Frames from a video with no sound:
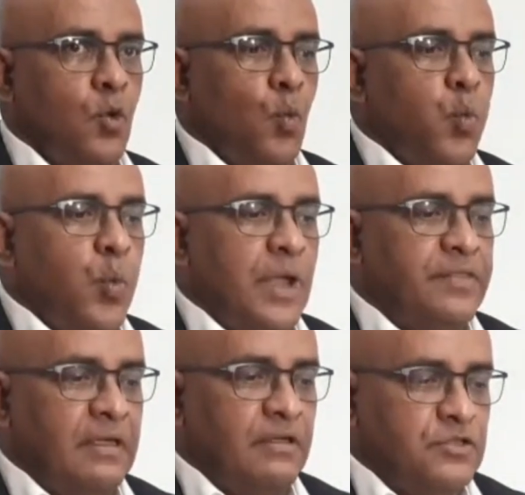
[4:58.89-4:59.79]

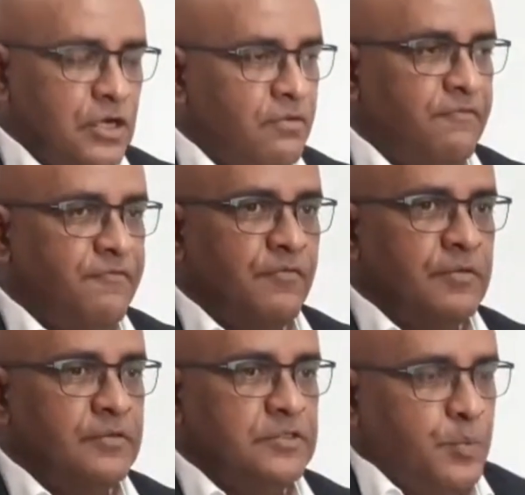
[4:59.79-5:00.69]

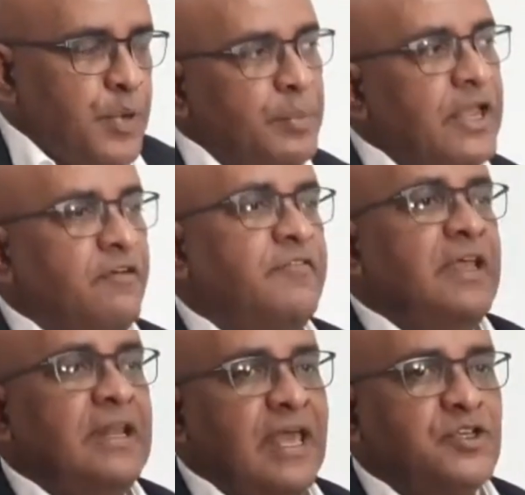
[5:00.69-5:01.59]
to prepare for
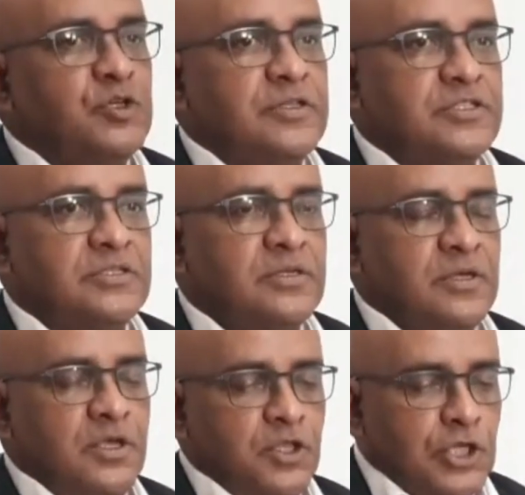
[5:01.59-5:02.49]
elections.
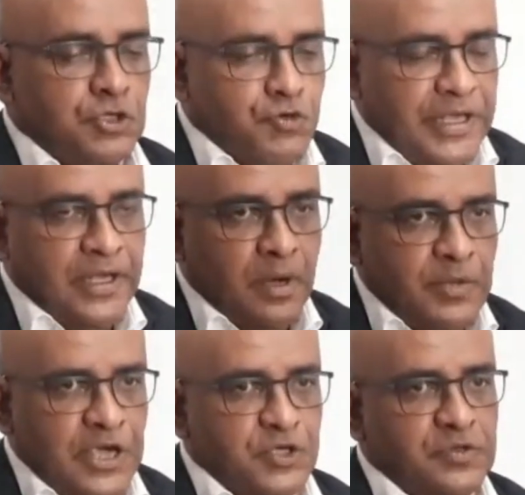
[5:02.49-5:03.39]
The three
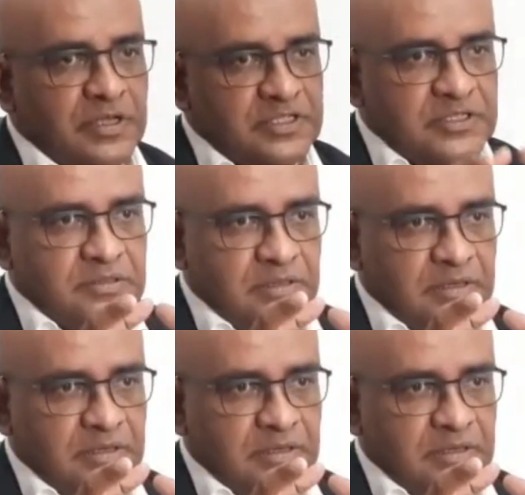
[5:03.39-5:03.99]
commissioners